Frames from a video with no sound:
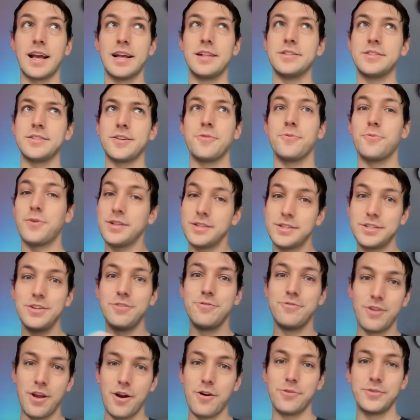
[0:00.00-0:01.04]
And so once you
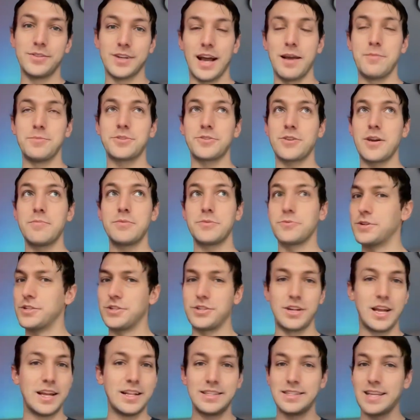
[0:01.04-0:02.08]
know TypeScript,
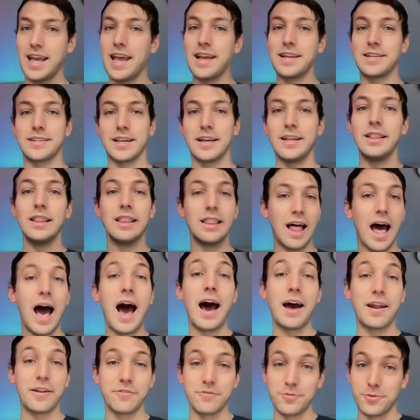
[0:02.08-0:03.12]
which it takes a
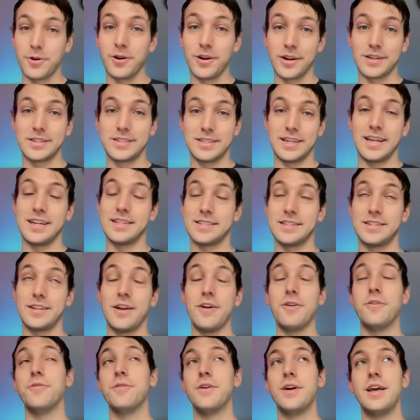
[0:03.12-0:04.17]
lot of work to get to
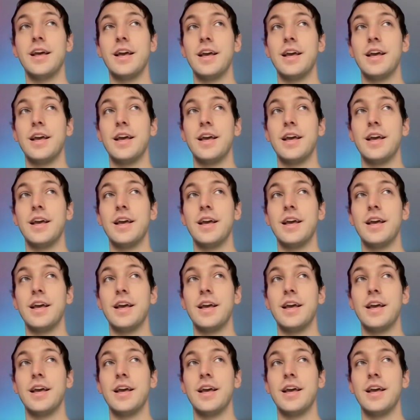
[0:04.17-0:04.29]
know,